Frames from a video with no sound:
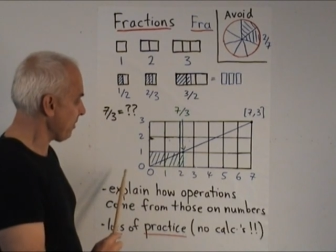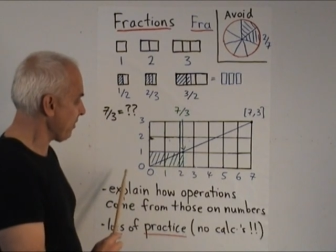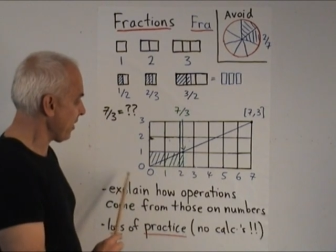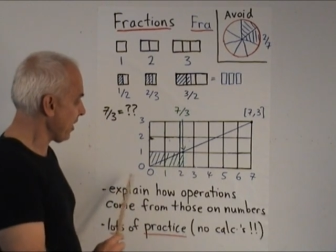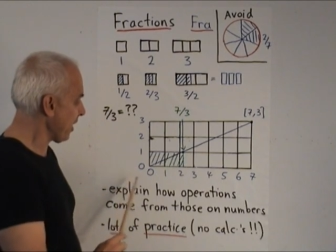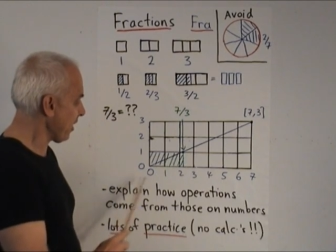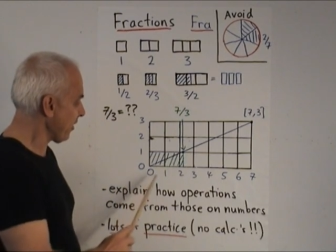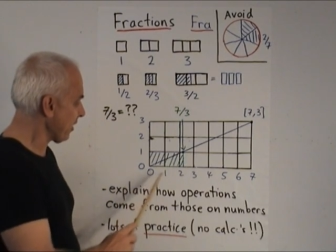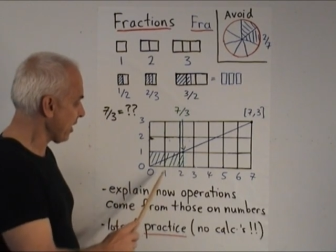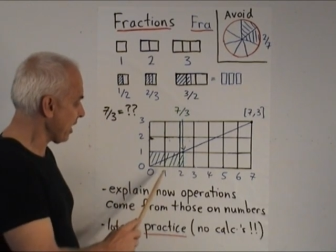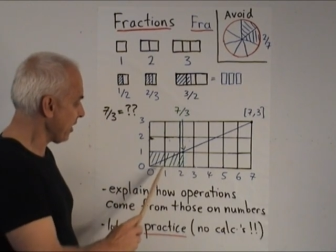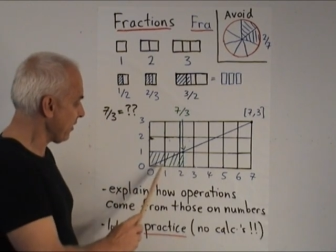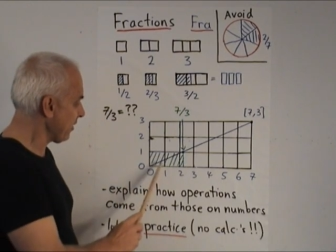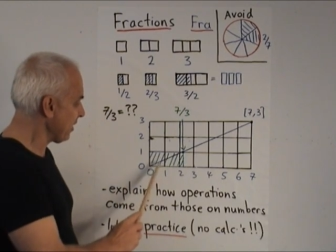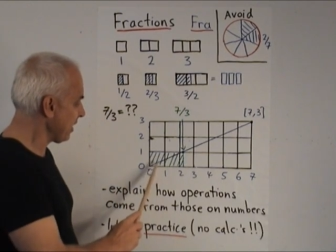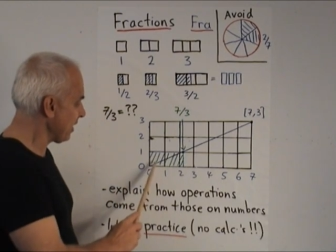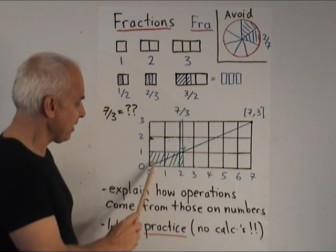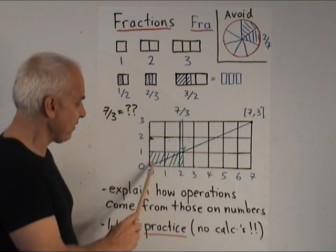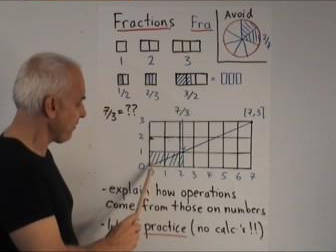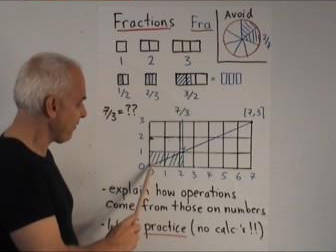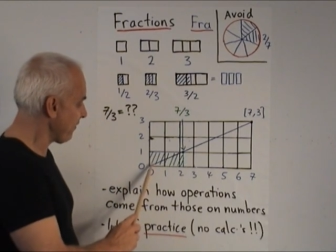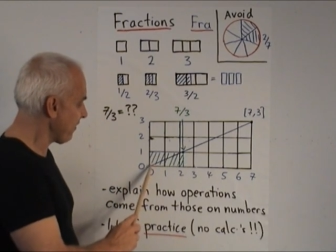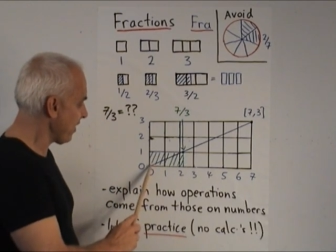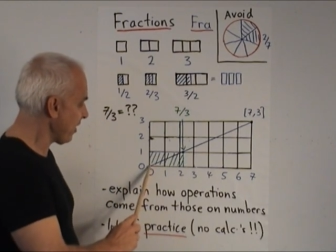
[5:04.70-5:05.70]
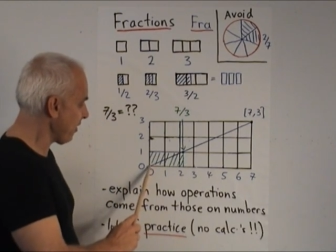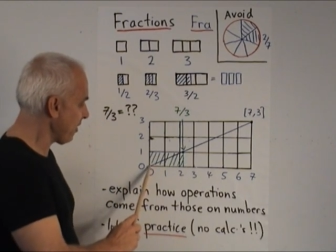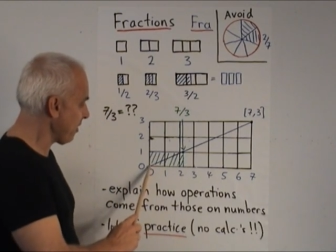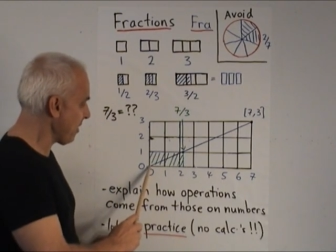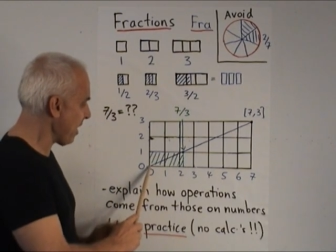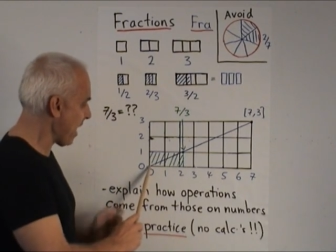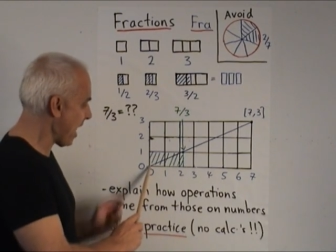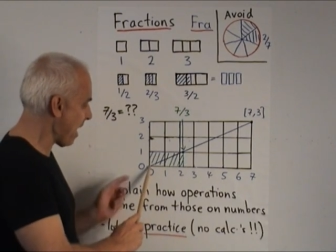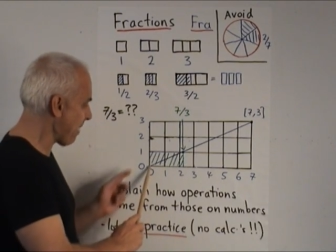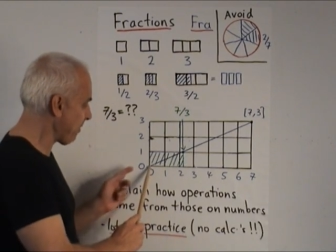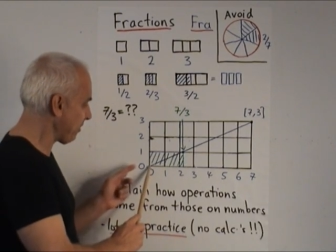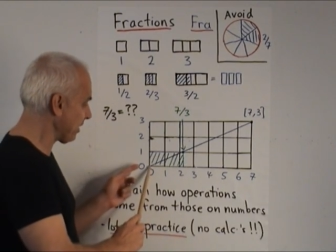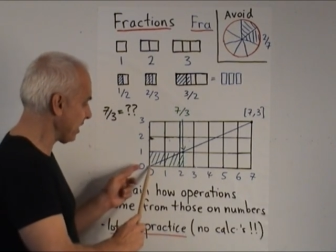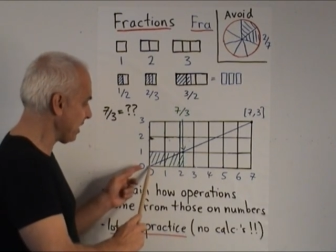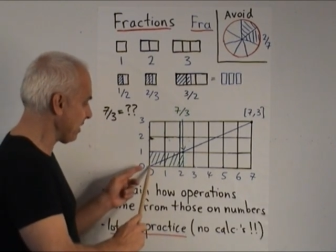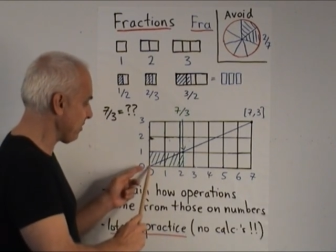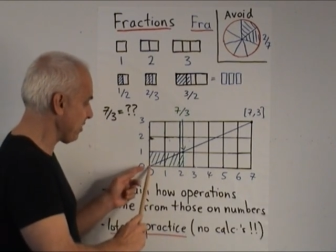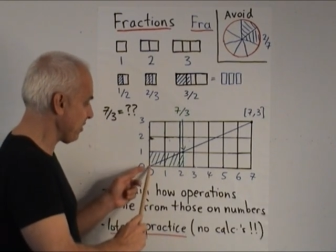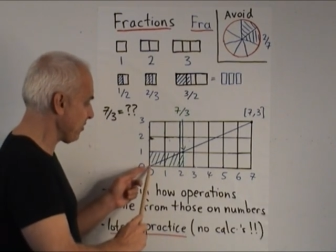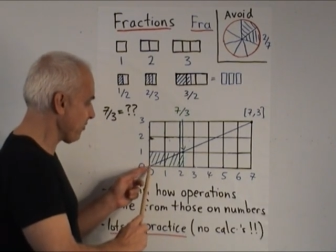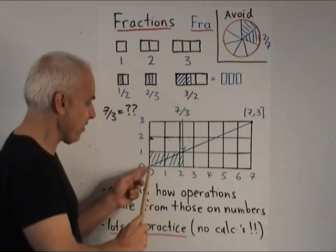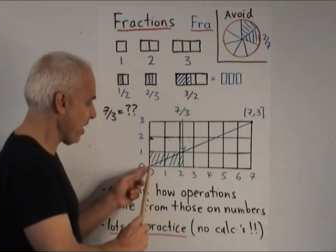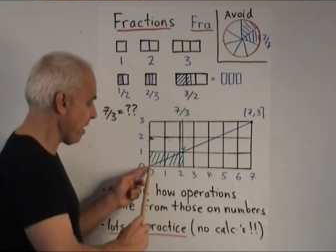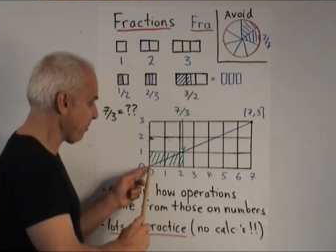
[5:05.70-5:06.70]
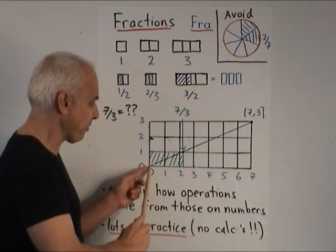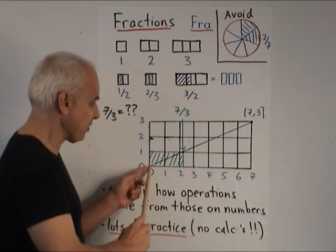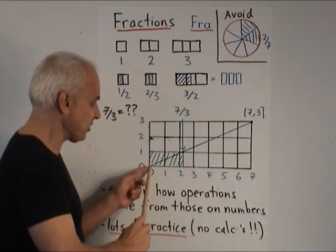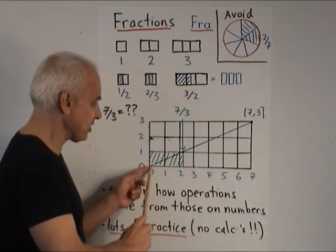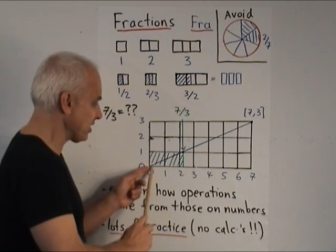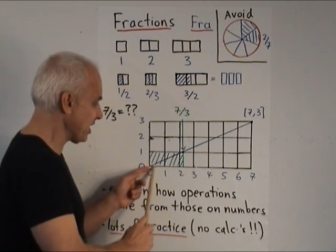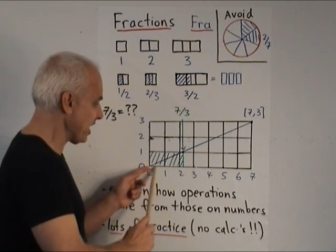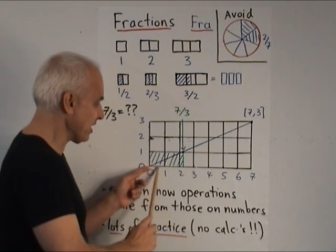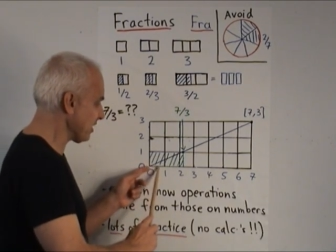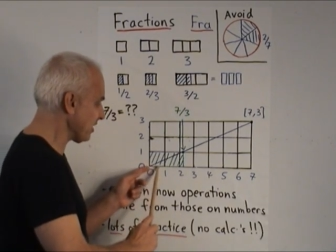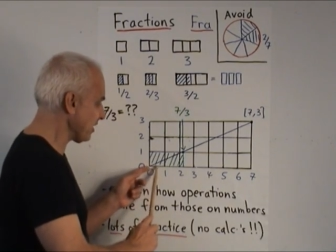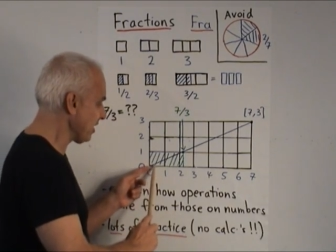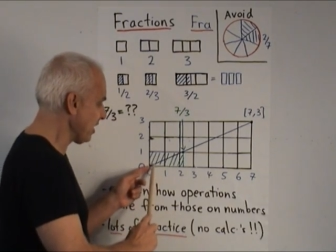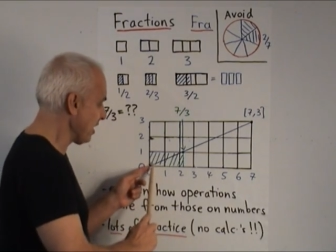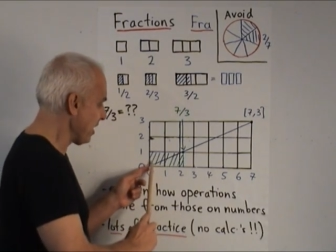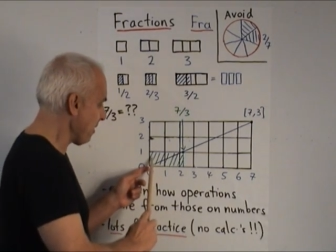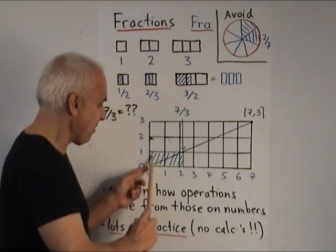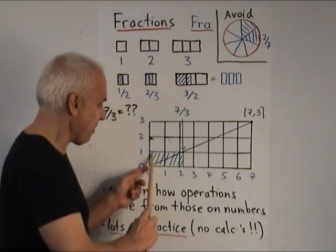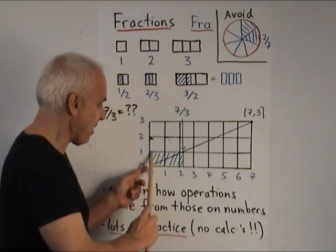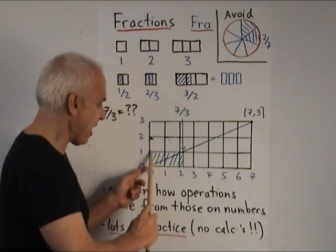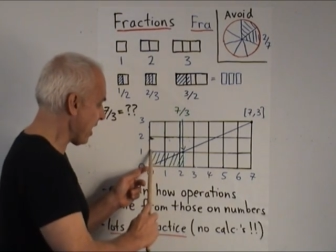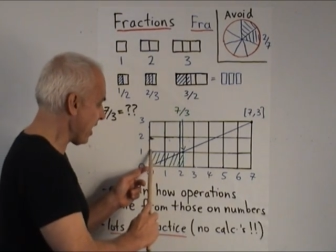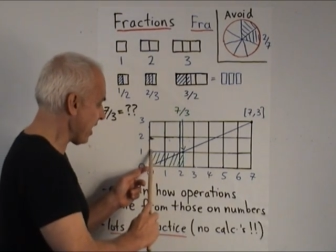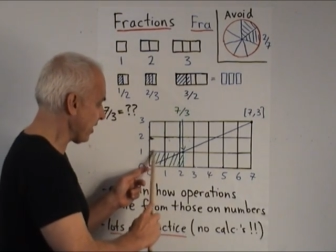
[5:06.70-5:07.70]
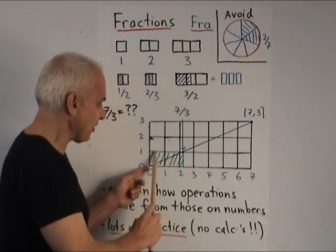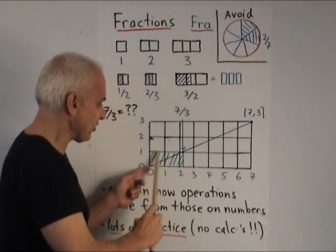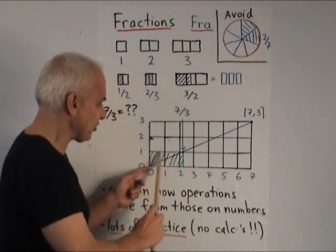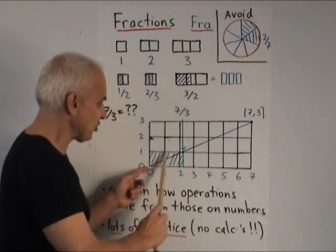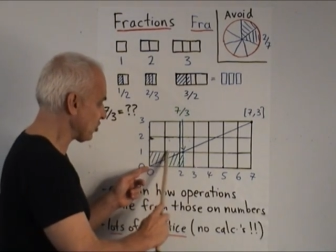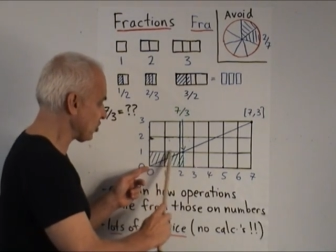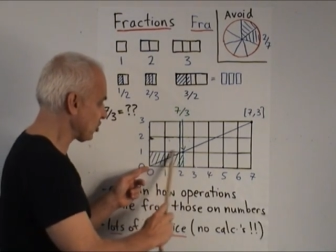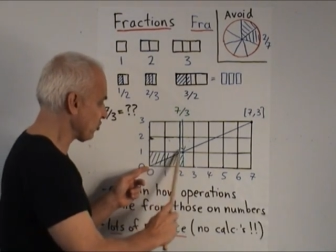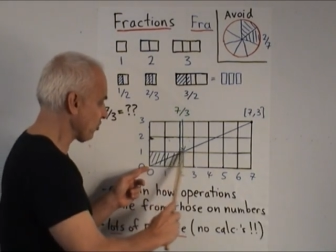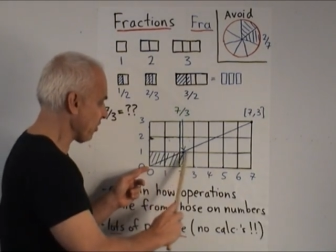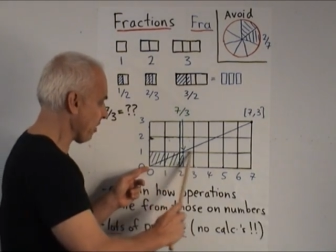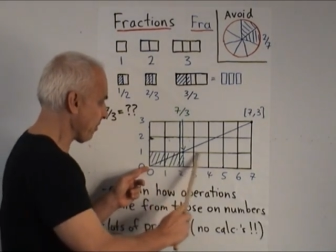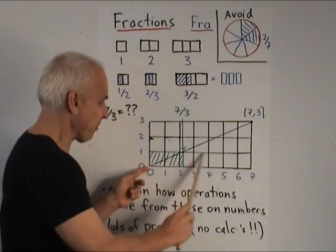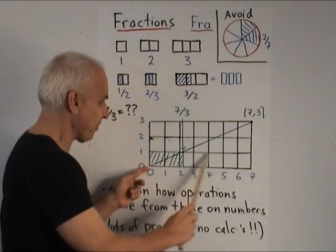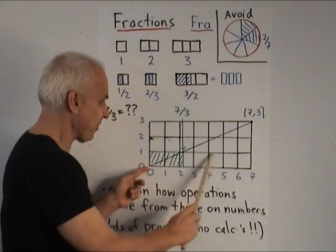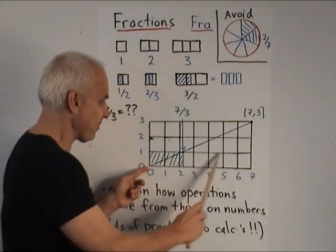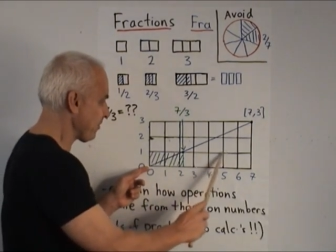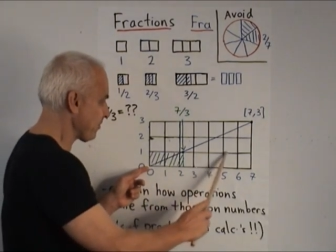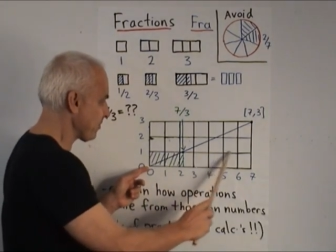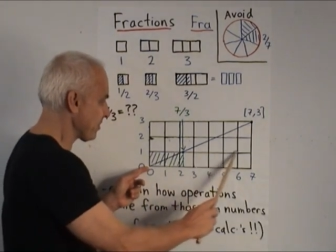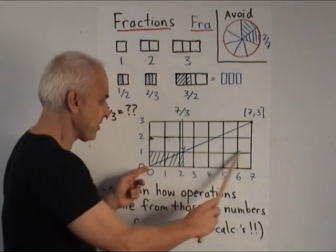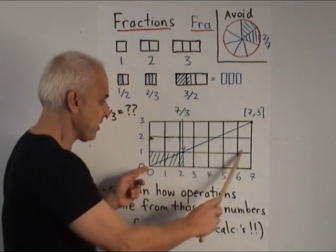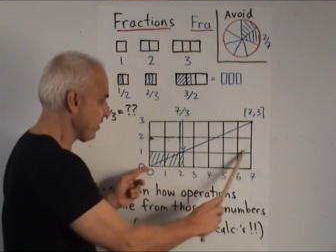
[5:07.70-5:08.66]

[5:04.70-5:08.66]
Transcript: up there can very happily be represented by a strip.